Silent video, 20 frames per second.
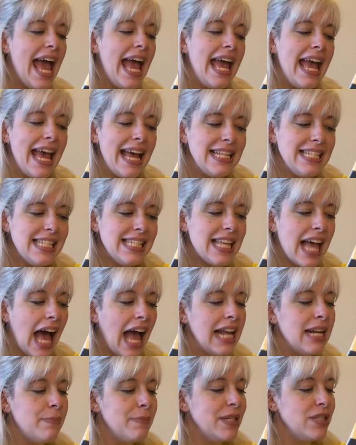Anne
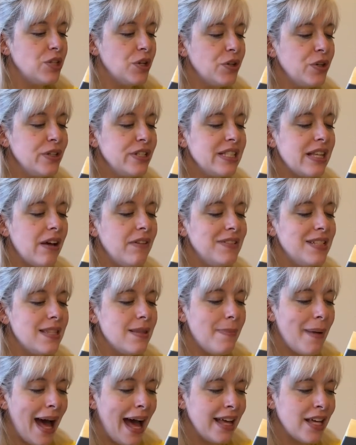sighed and betook herself to
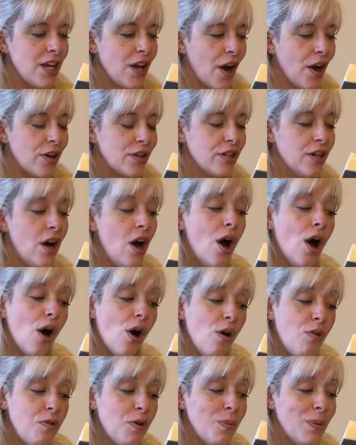the backyard,
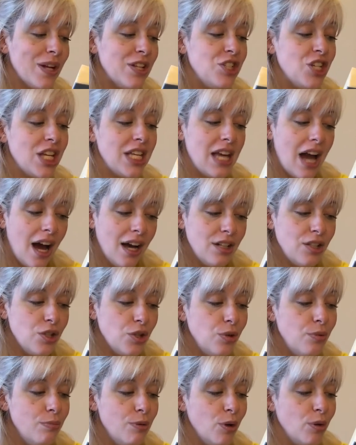over which a young
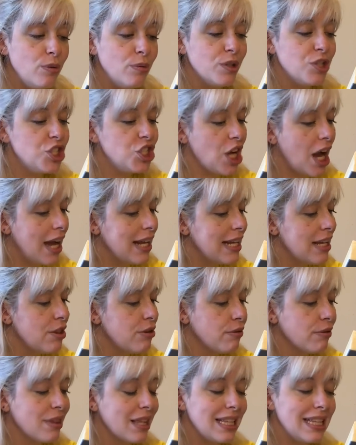new moon was shining
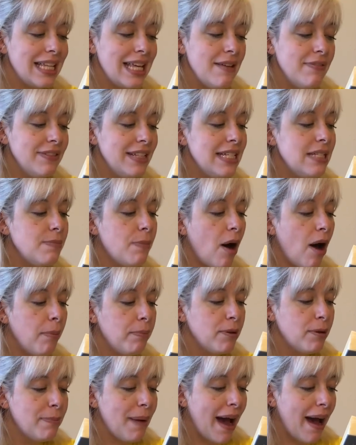through the leafless
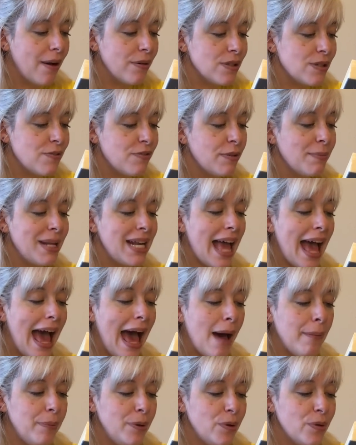poplar boughs from an
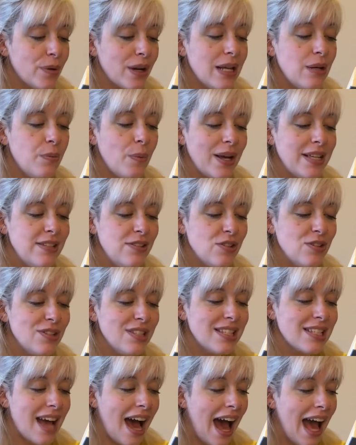apple-green western
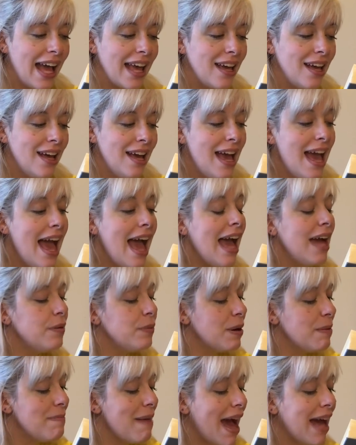sky, and
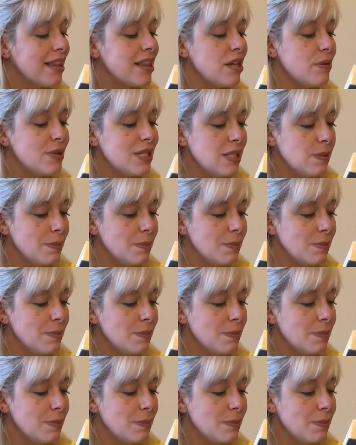where Matthew was